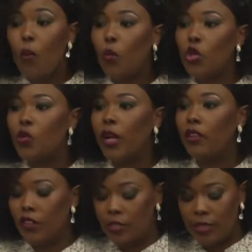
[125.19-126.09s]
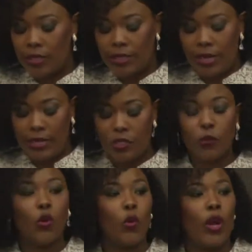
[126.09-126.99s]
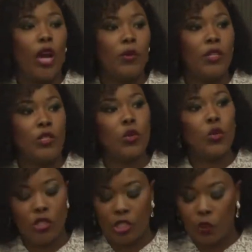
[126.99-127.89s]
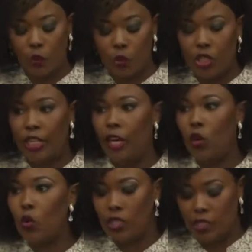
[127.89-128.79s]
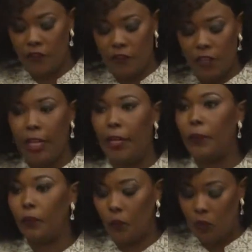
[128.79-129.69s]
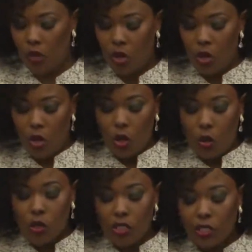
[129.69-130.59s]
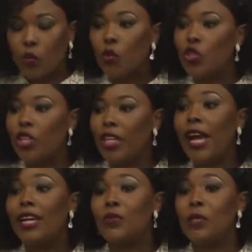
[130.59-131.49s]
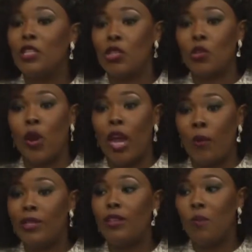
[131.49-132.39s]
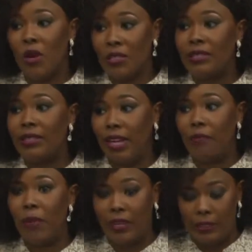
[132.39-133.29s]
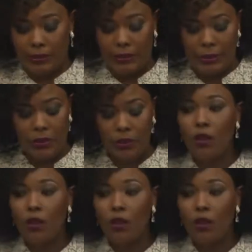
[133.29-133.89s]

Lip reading: Most relevant to today's program is coastal erosion and coastal flooding. Coastal erosion has been described as a monster that beckons.